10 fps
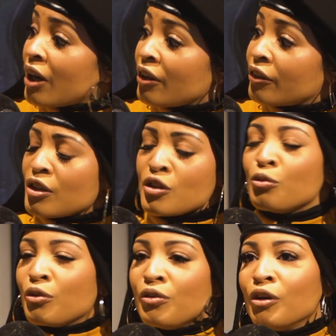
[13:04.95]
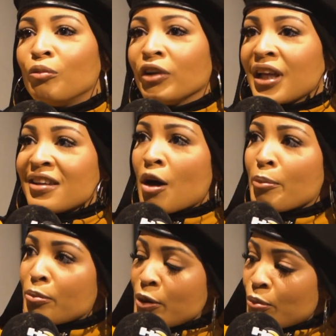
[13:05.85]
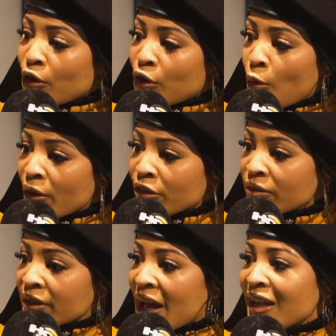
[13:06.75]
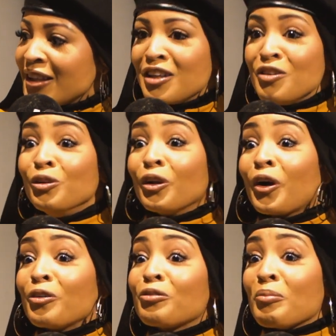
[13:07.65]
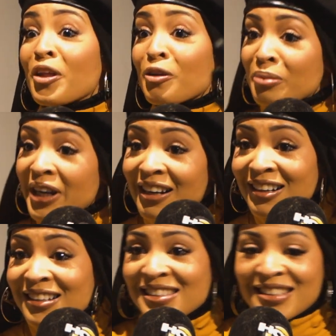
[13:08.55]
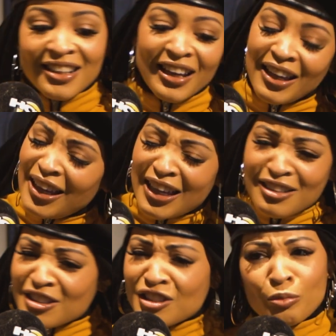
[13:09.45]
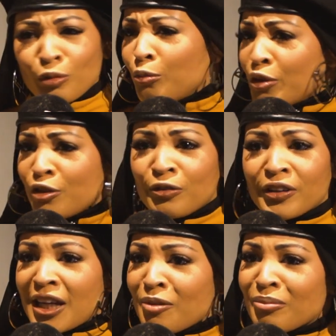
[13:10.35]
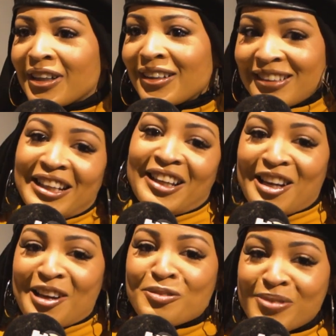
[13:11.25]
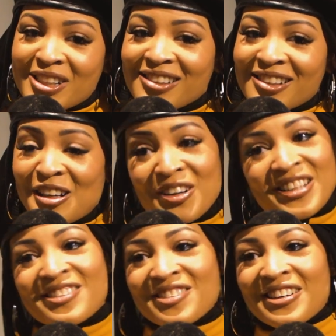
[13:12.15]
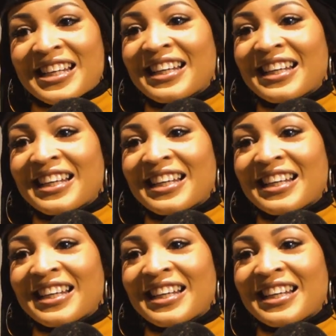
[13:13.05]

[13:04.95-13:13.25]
other, you, you don't realize how many people are going through that. And then you learn from other parents. Yeah. And it's just a real beautiful thing. But, yeah, that has been a crazy journey.